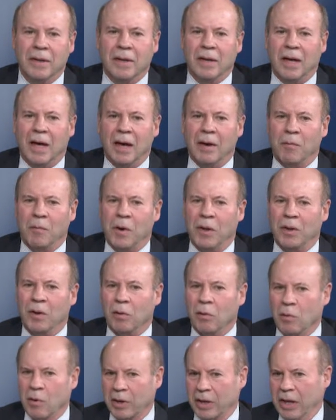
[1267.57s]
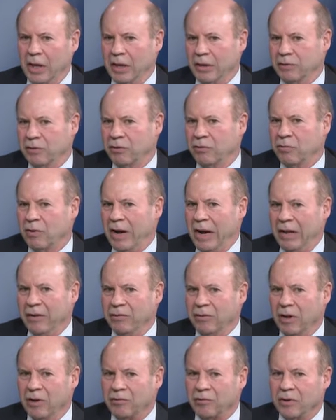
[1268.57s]
When they're looking to
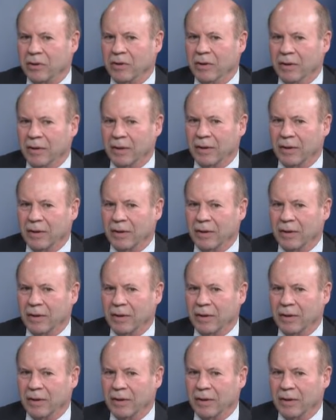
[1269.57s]
transition,